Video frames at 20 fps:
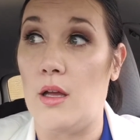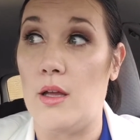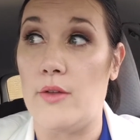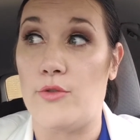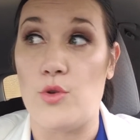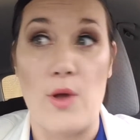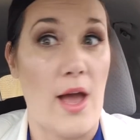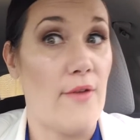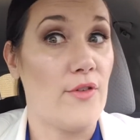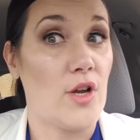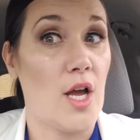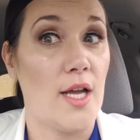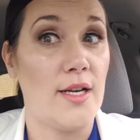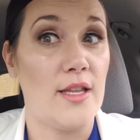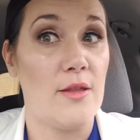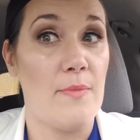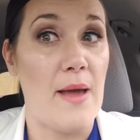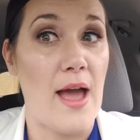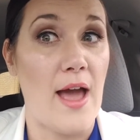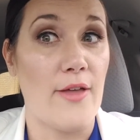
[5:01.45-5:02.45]
If you haven't
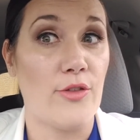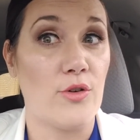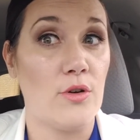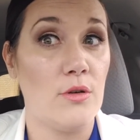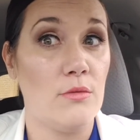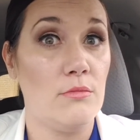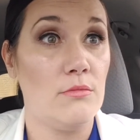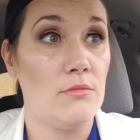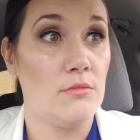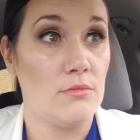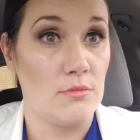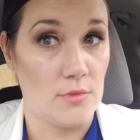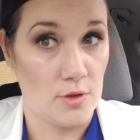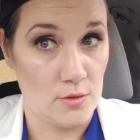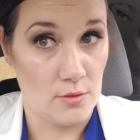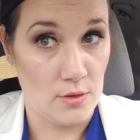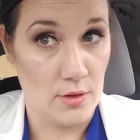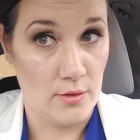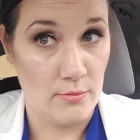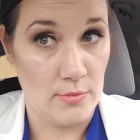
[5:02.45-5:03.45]
gone to the bathroom,
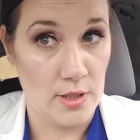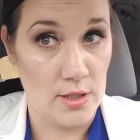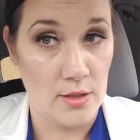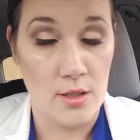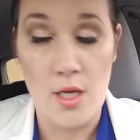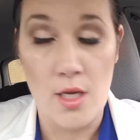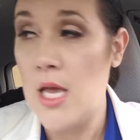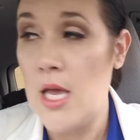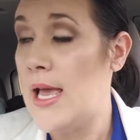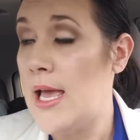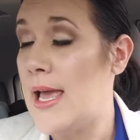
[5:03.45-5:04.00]
you know what I mean,